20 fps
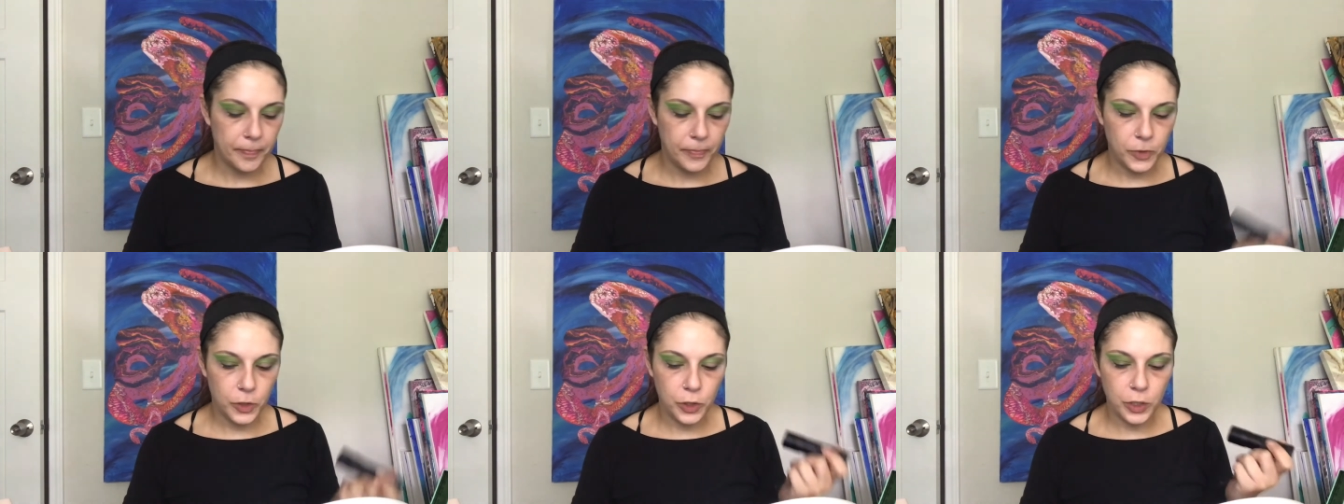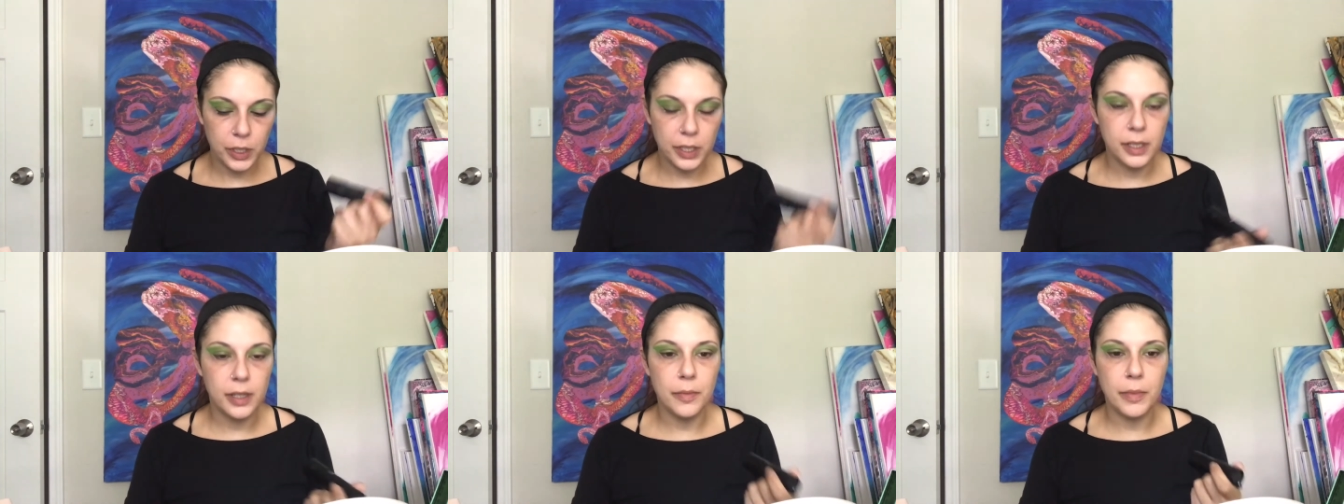
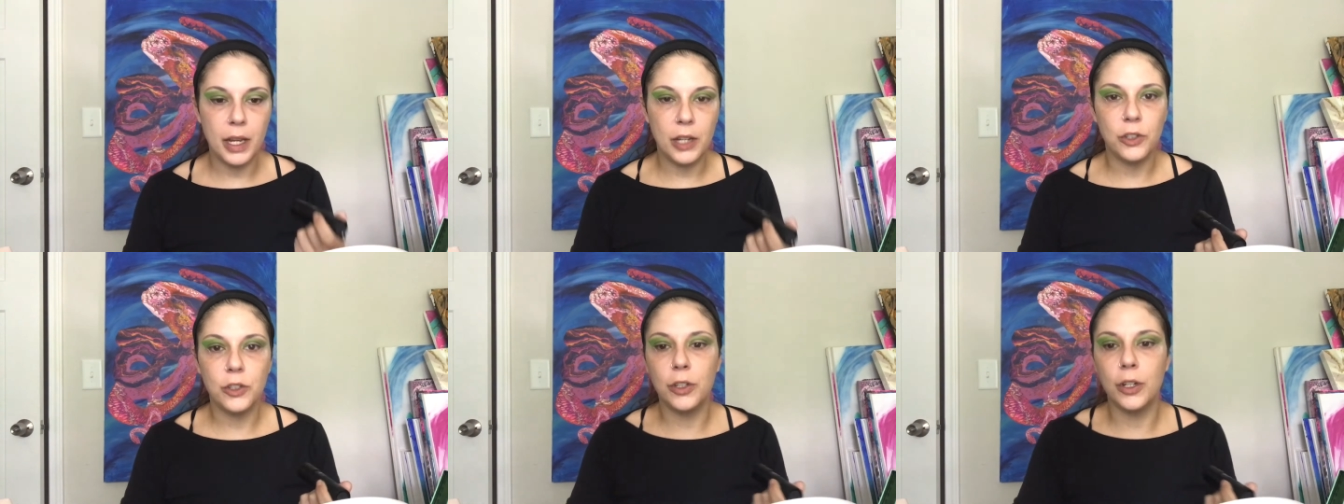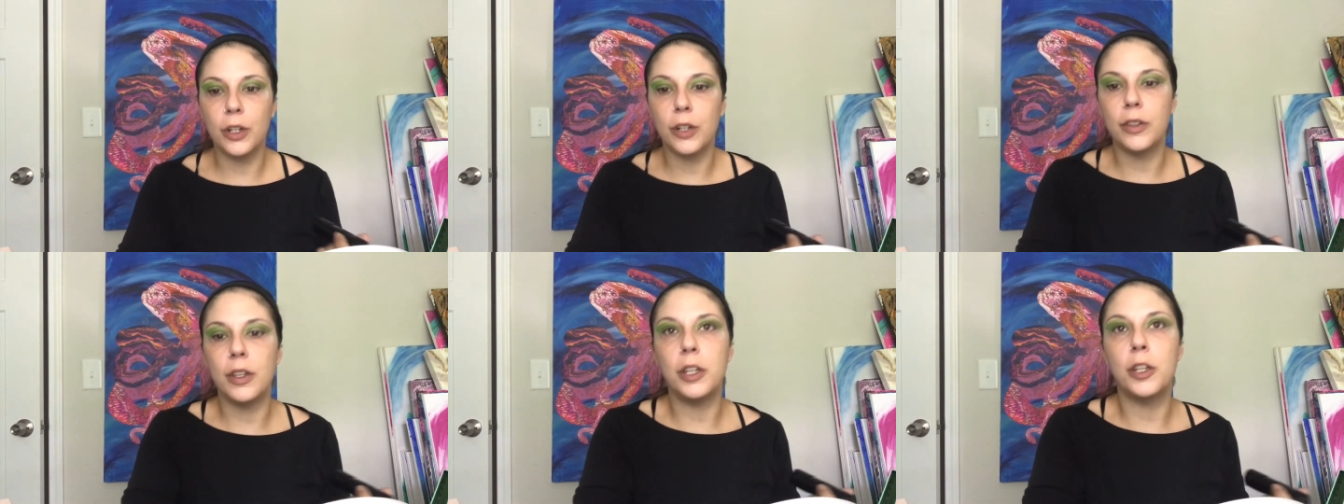Just to make
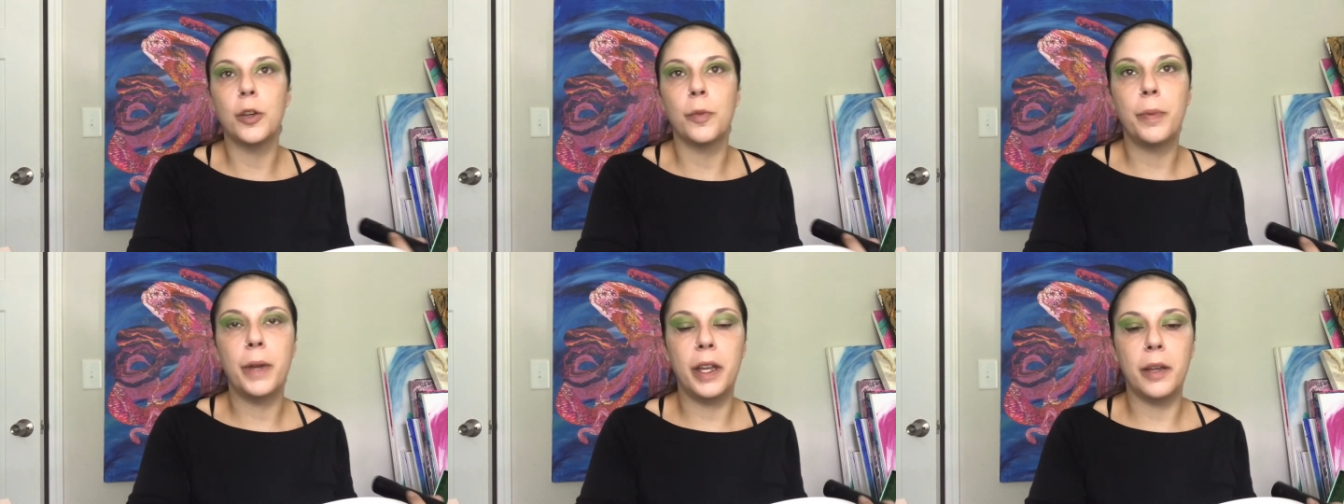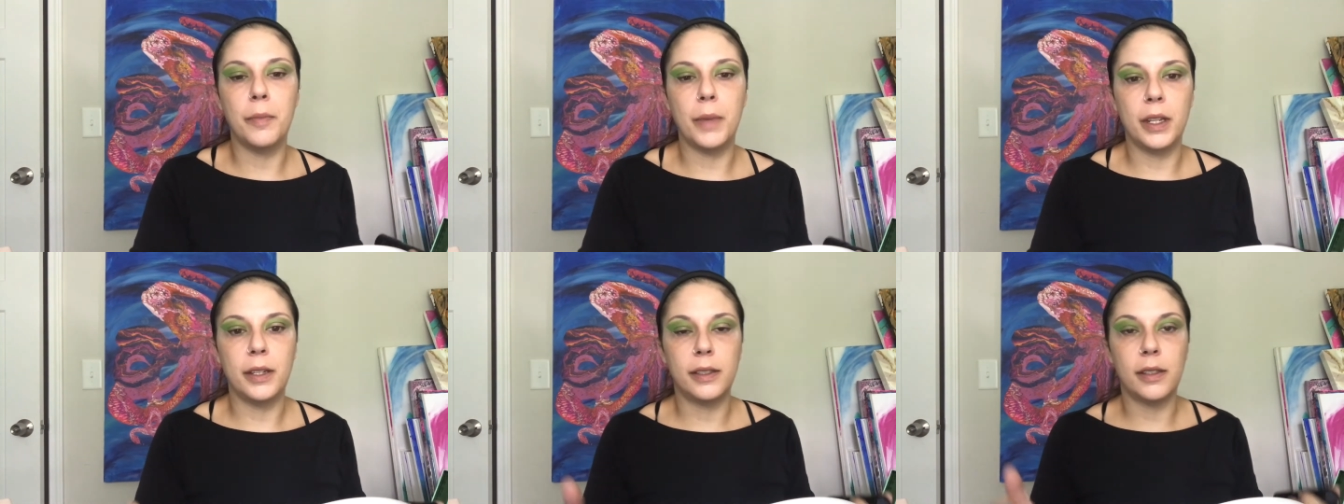sure that your
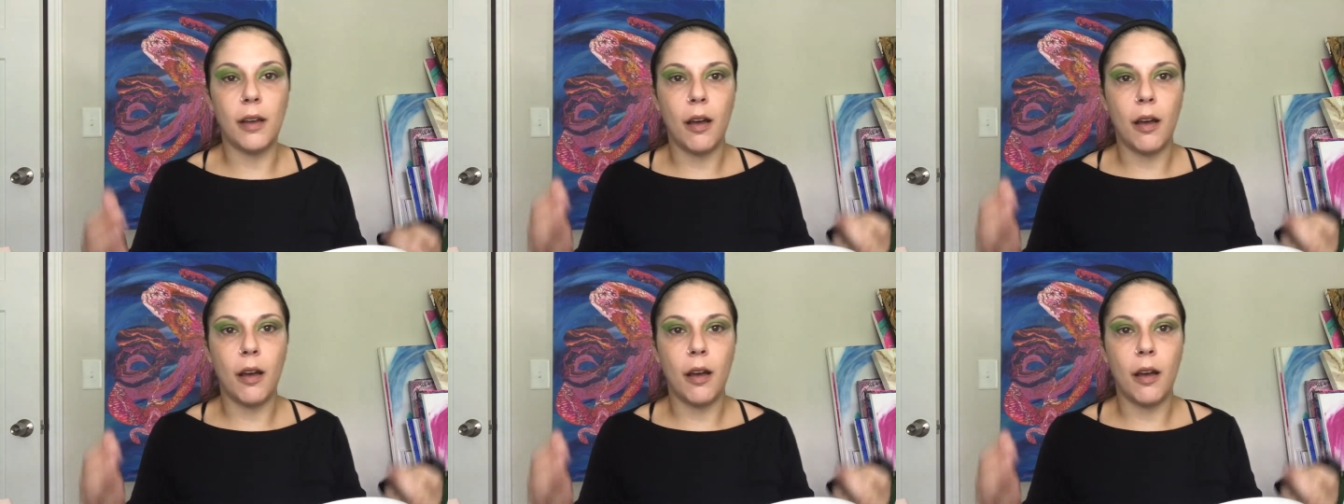pigments